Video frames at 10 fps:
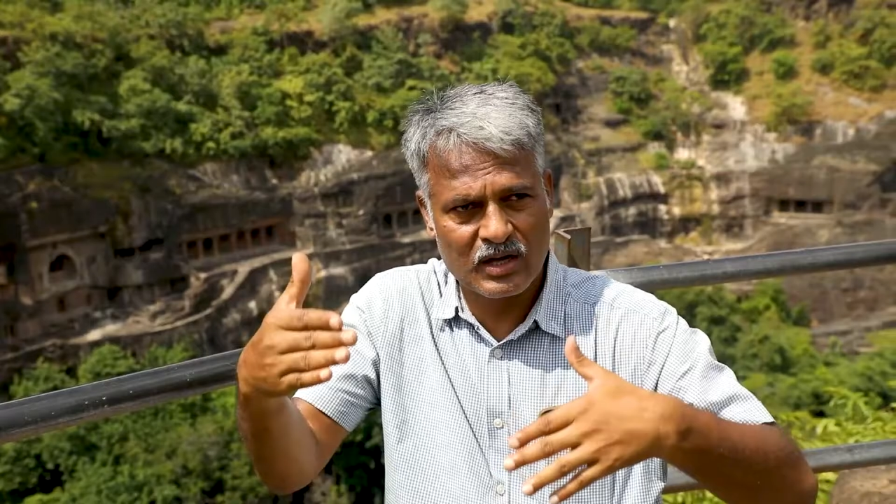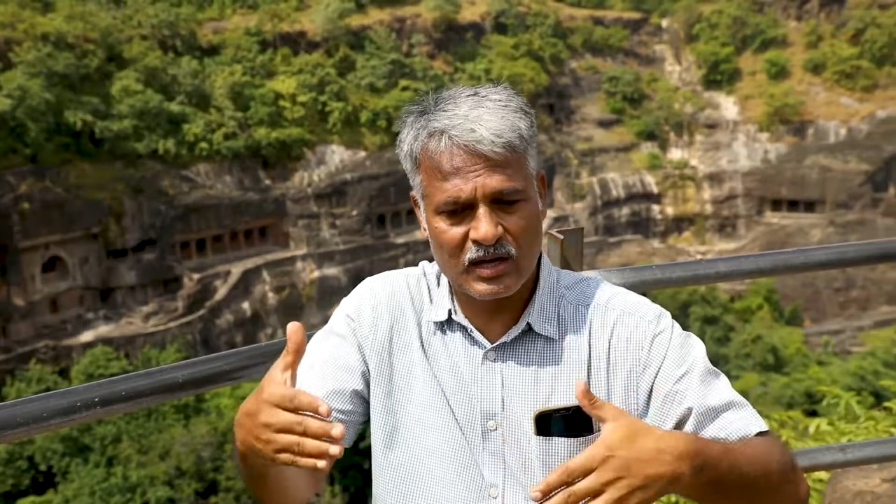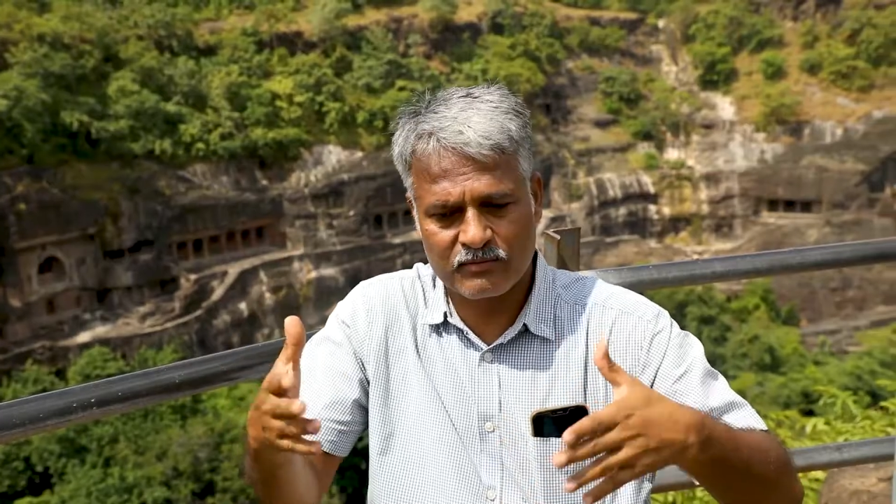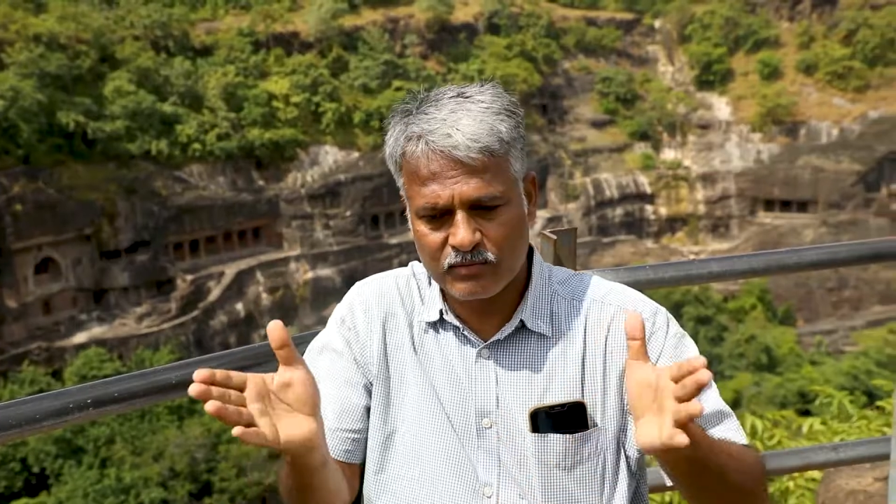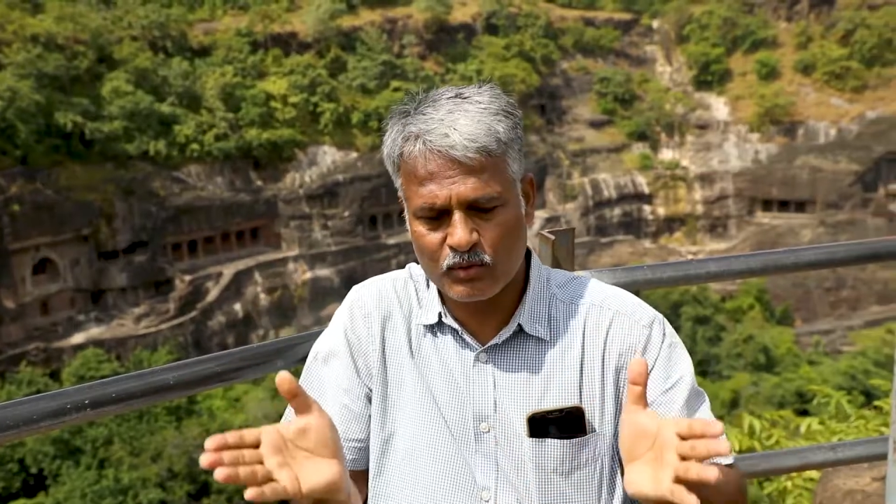
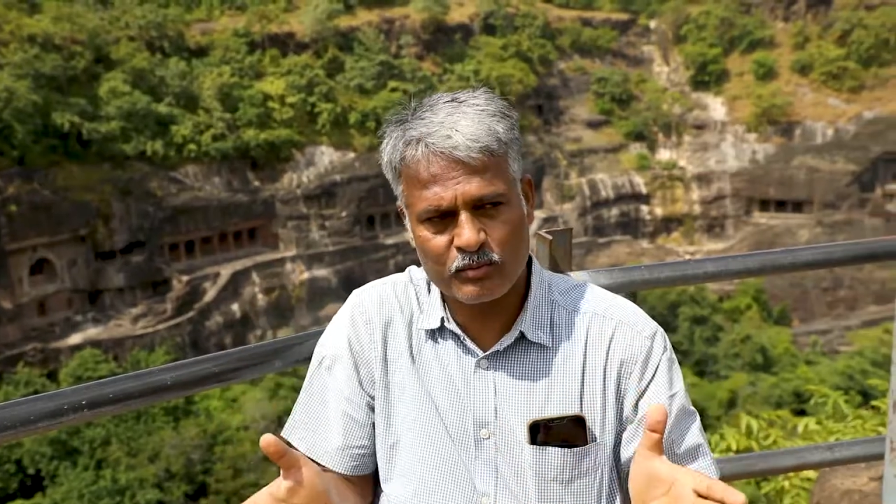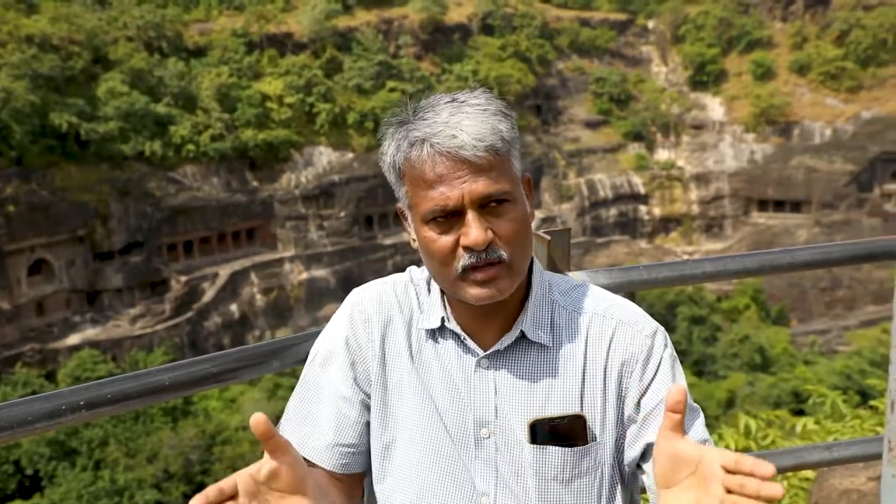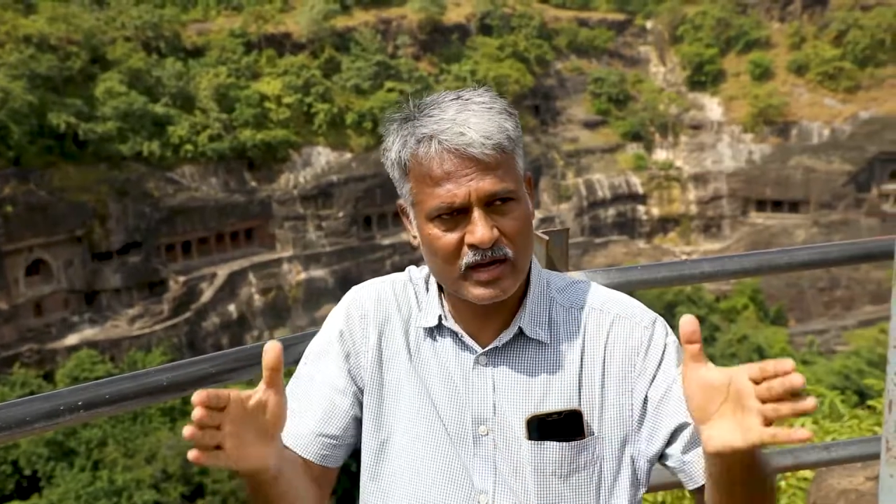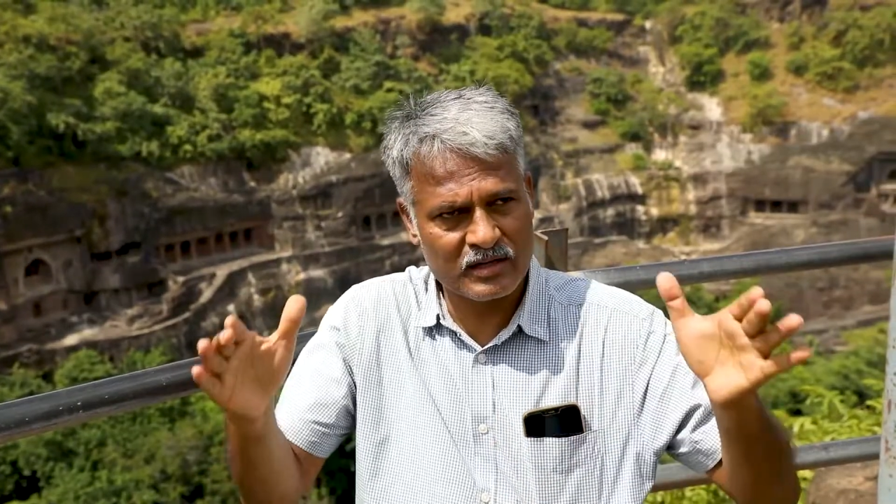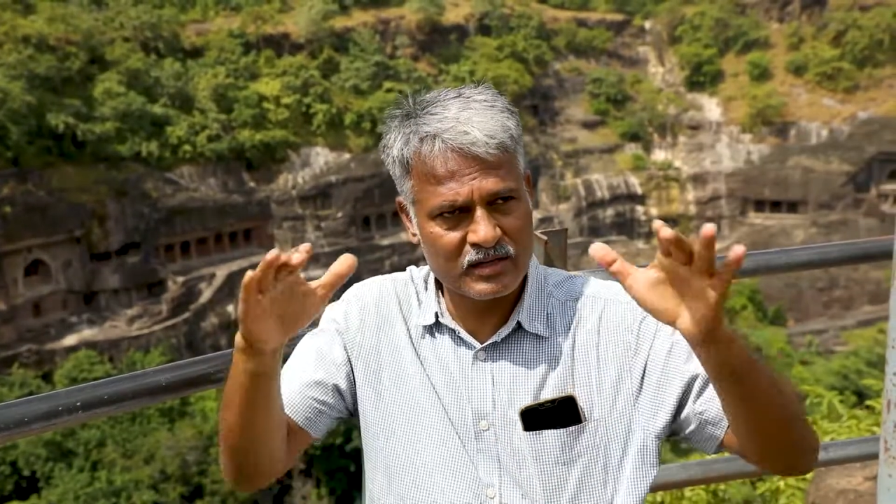and from
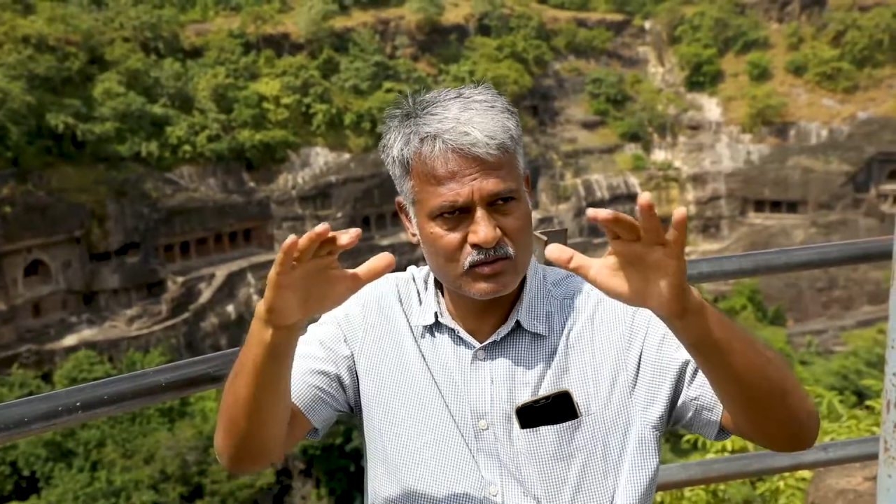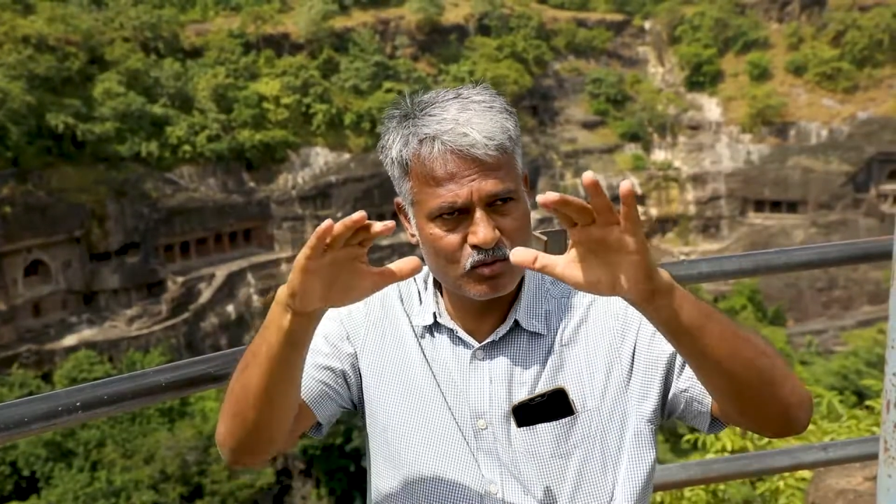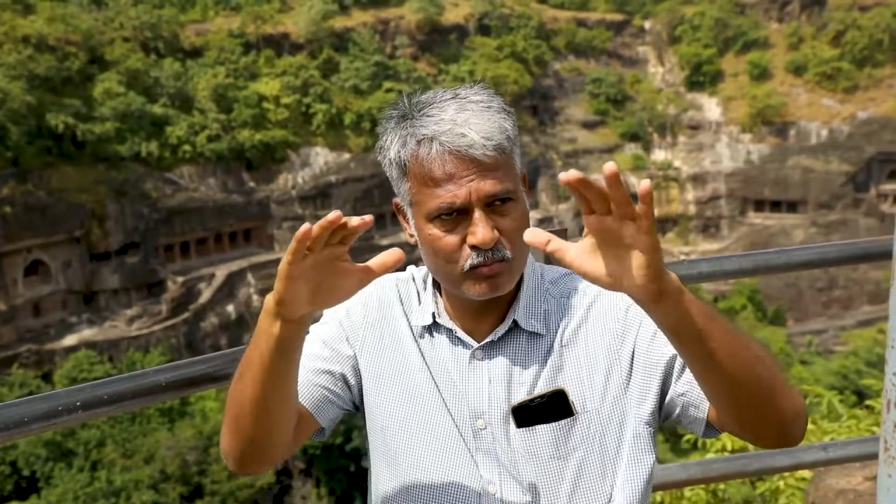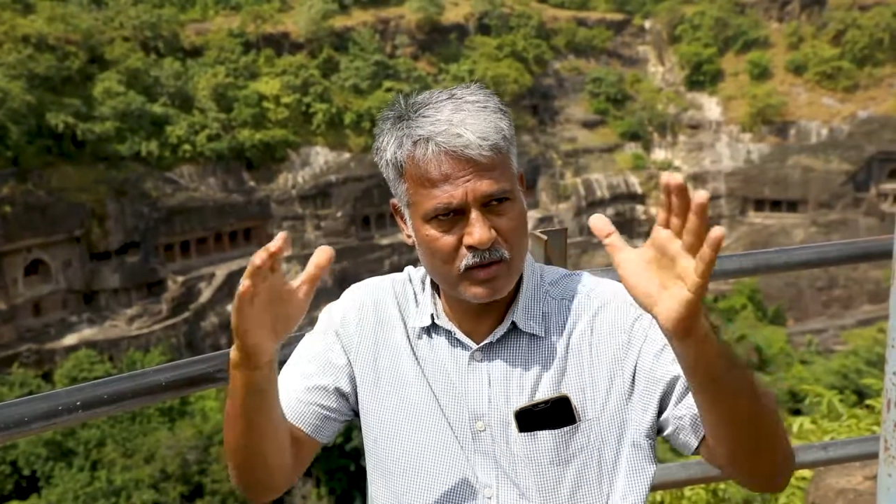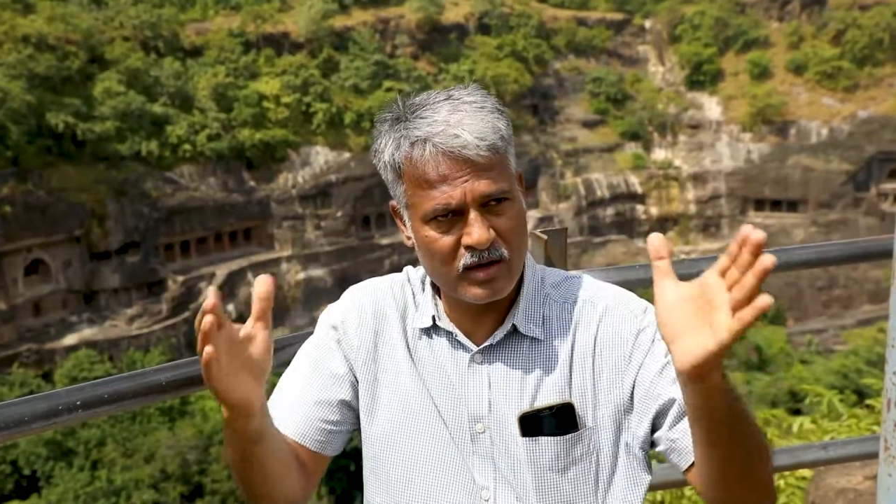that the
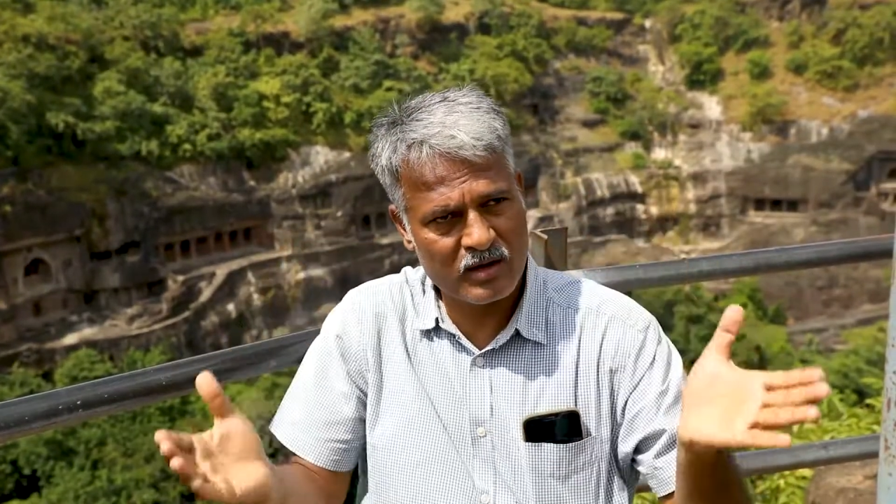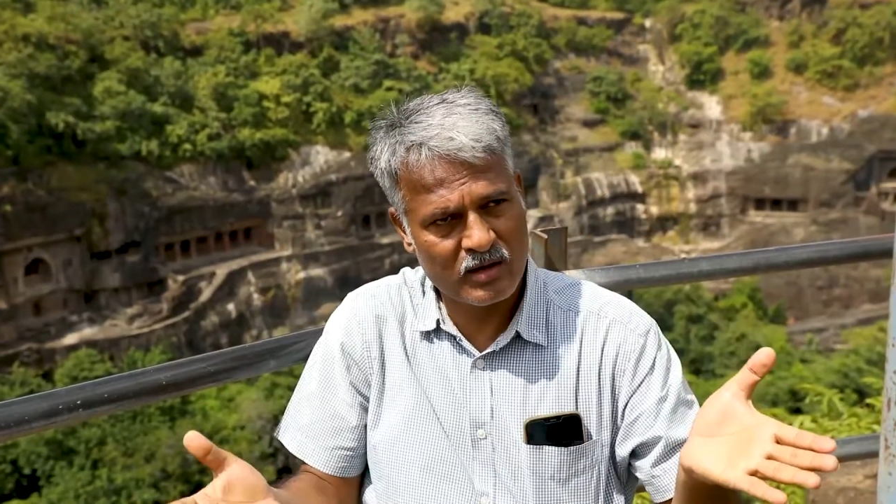stupa,